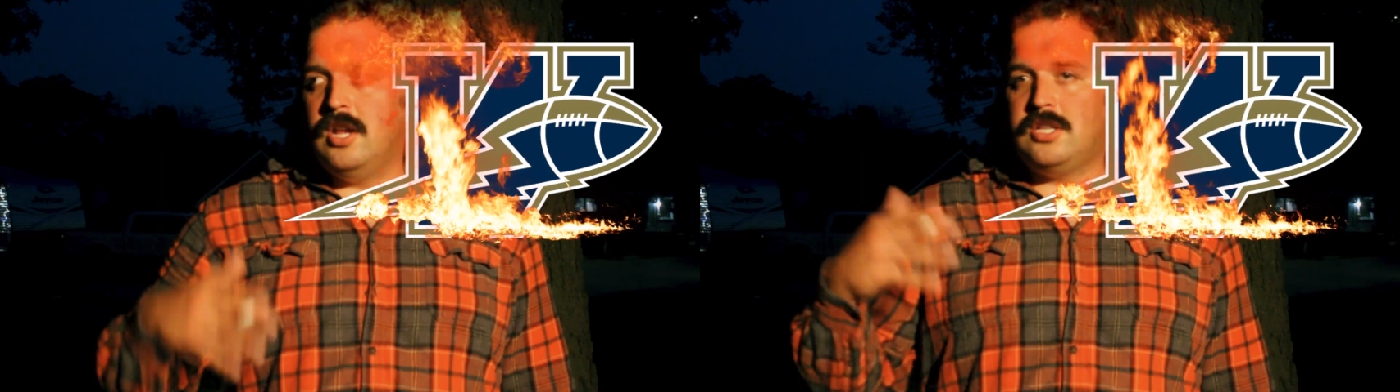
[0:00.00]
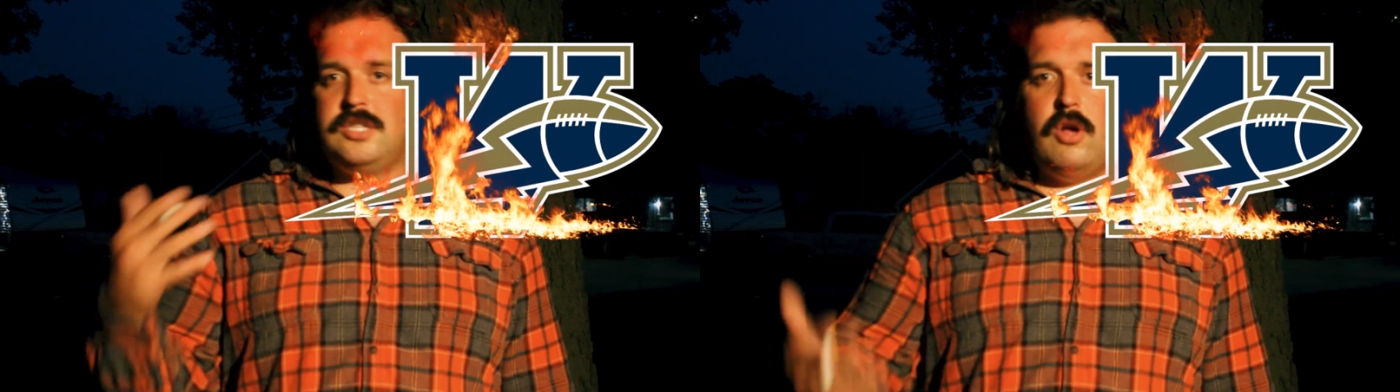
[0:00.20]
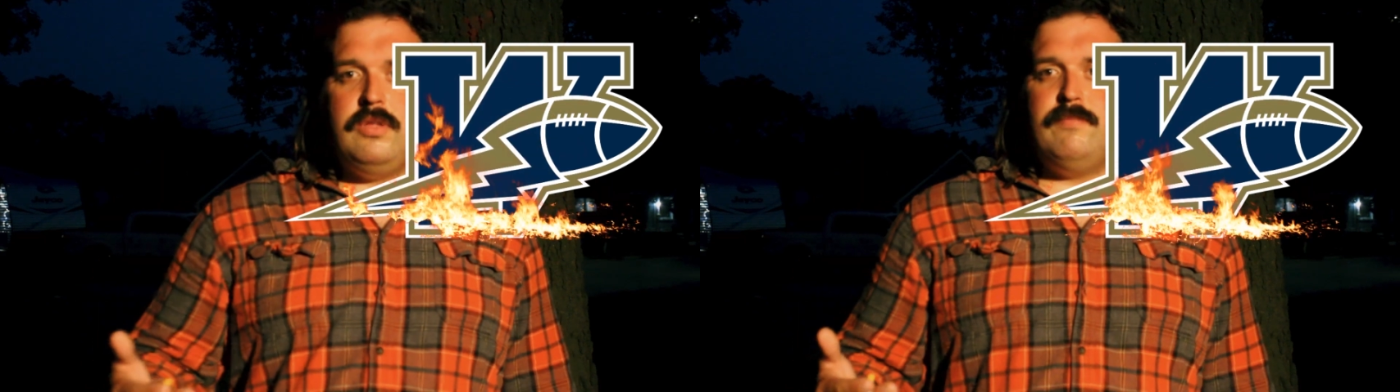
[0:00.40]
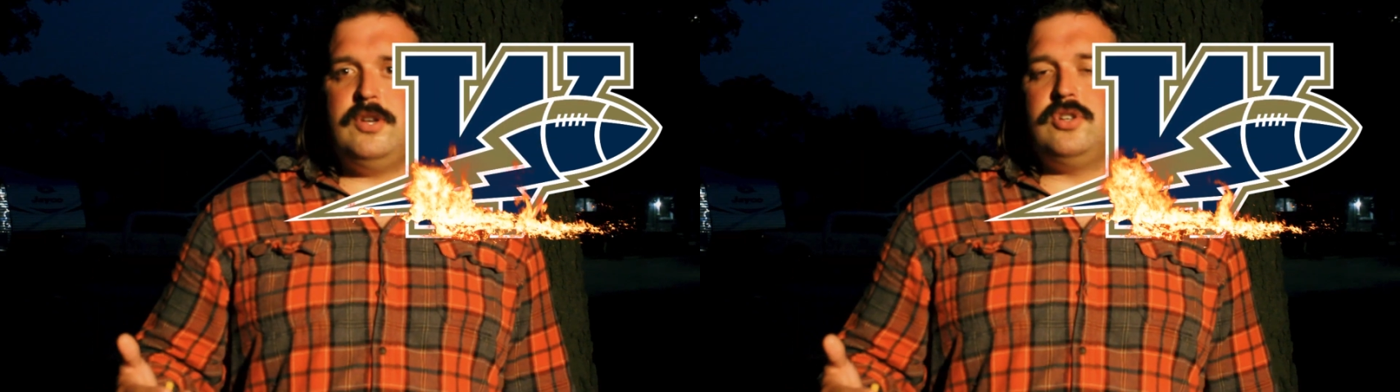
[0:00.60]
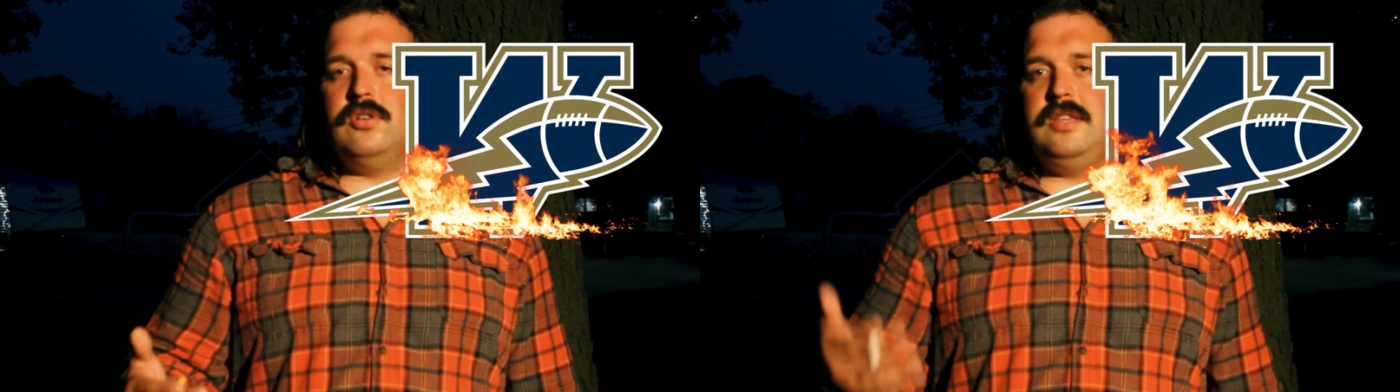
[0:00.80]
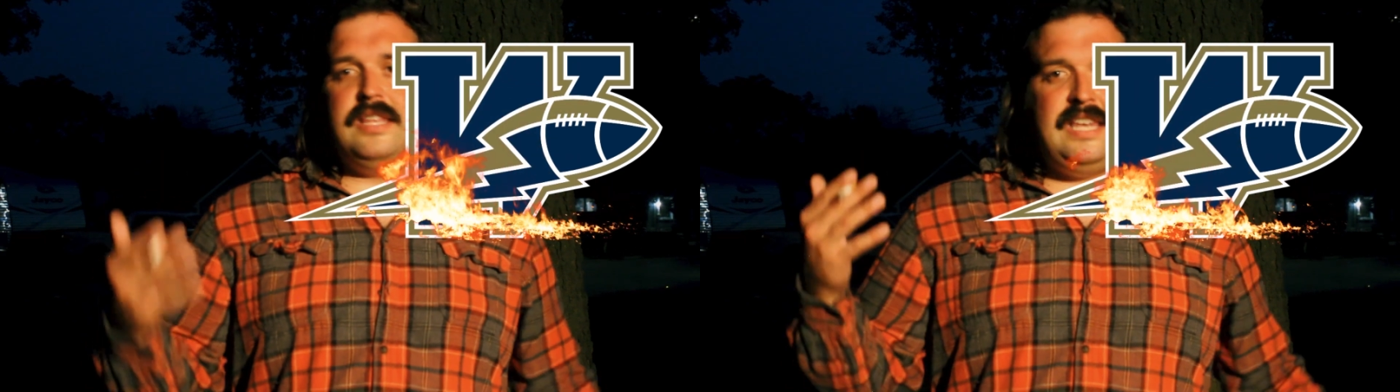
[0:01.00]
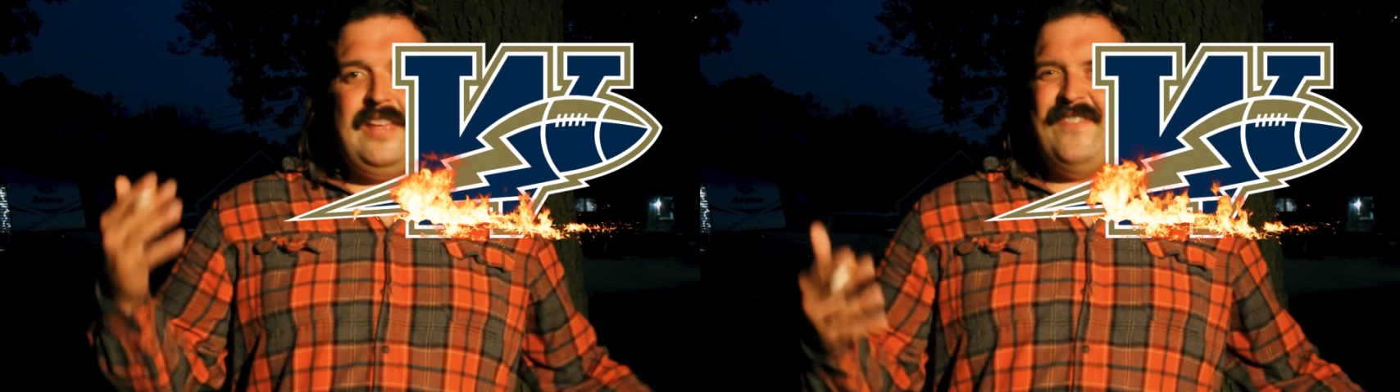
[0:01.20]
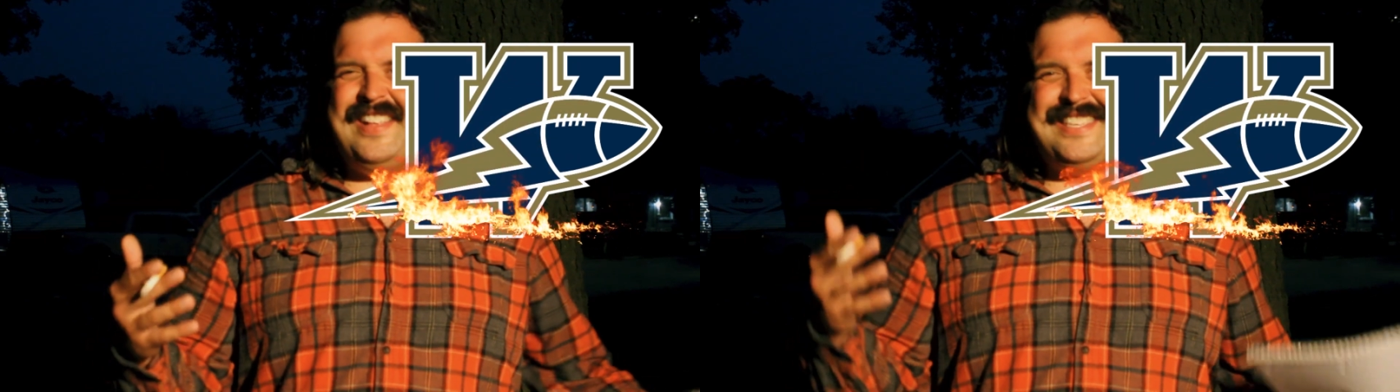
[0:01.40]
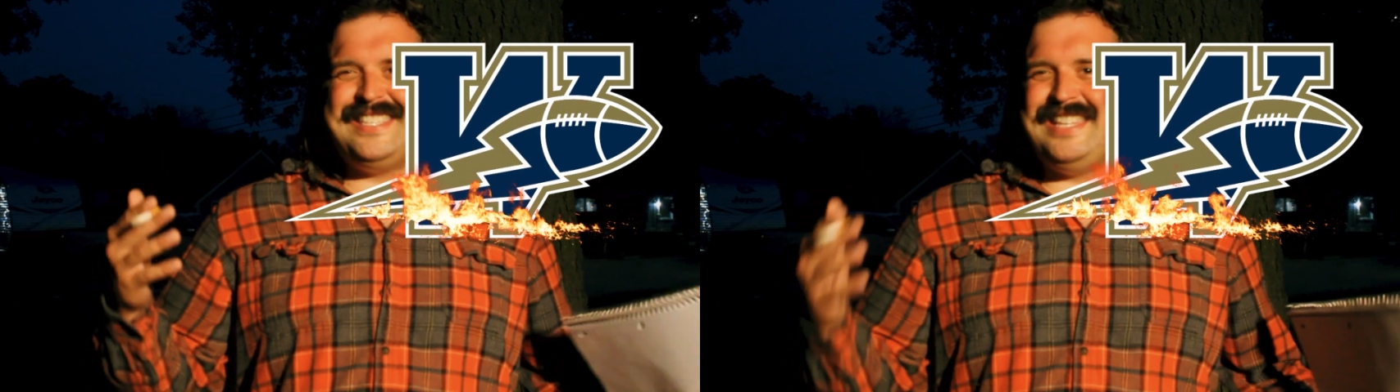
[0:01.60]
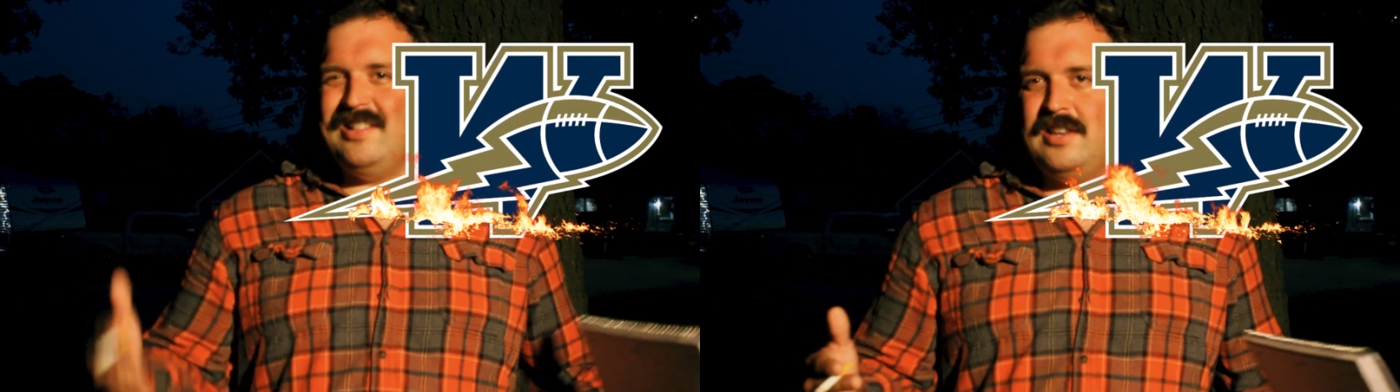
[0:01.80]
slowly but surely. The defense is
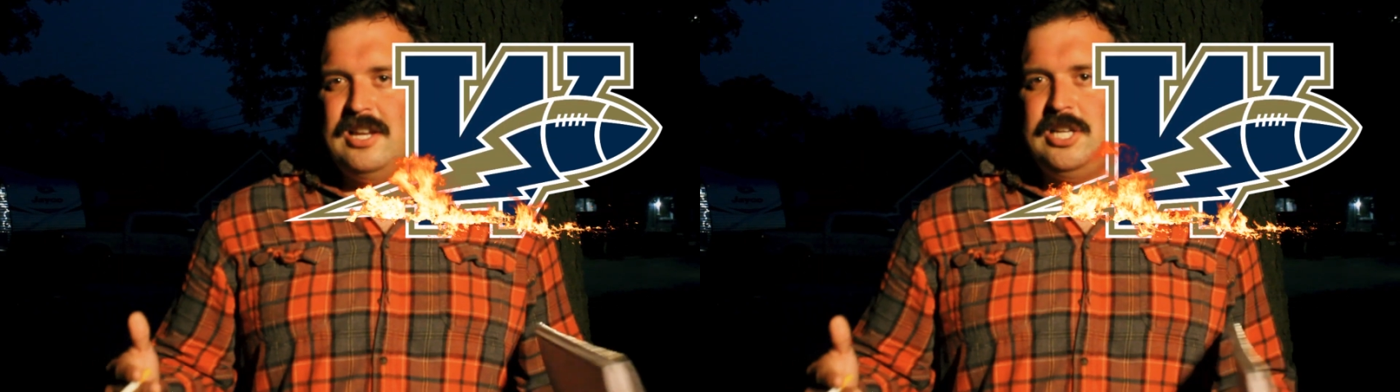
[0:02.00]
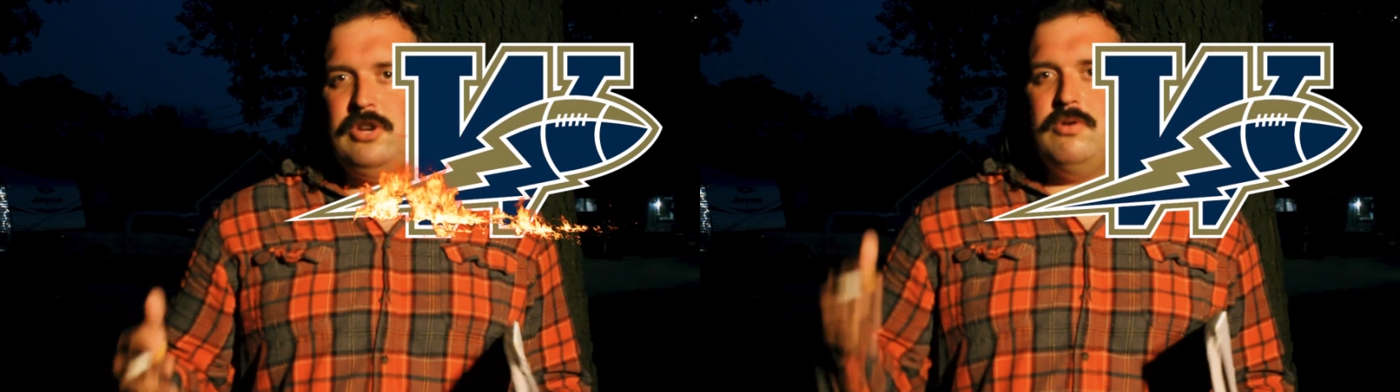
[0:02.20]
still an issue,